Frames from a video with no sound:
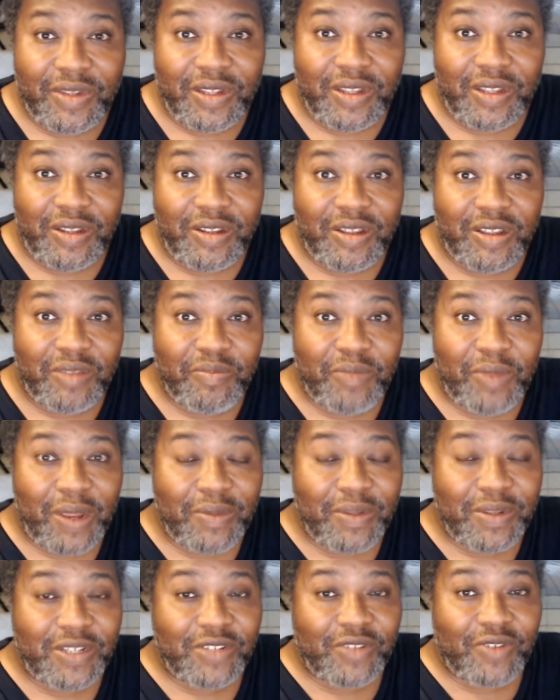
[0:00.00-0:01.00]
can
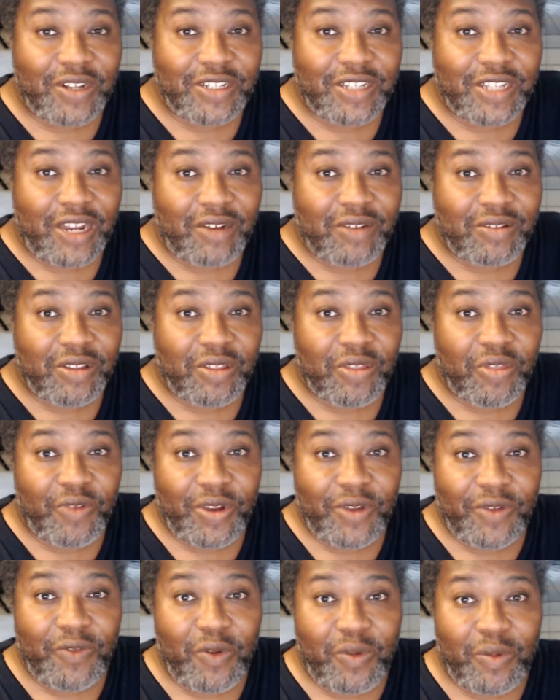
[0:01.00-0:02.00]
maybe stretch that out to
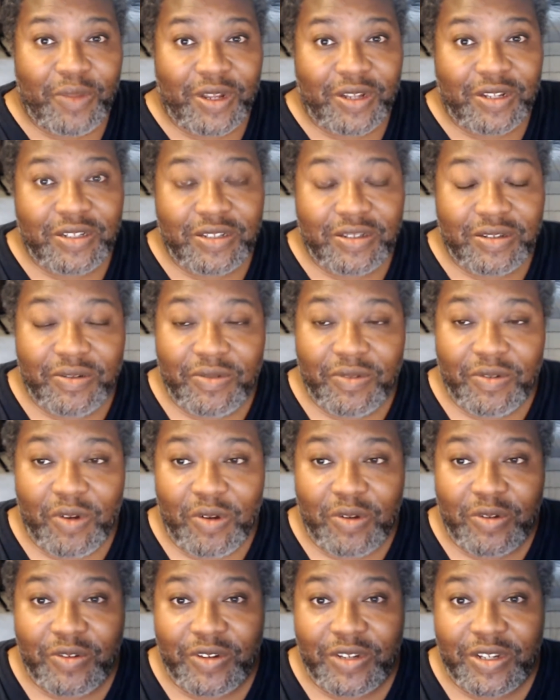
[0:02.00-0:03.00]
3 or 4 months of
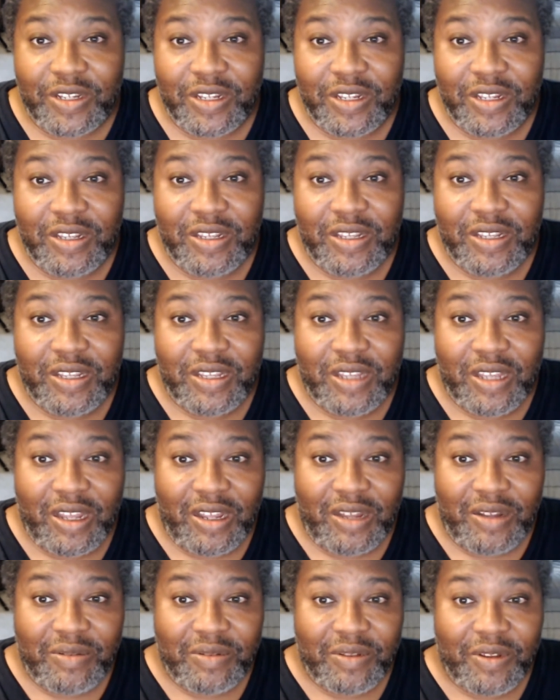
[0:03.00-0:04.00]
groceries
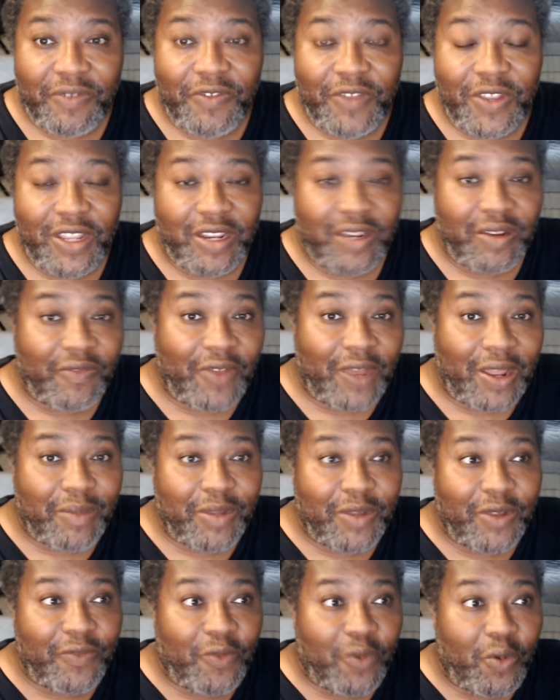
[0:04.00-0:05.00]
to feed a
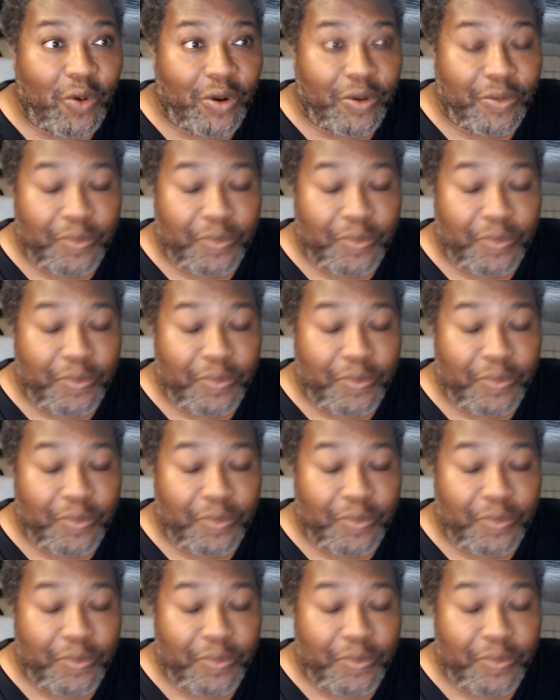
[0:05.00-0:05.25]
family of 4.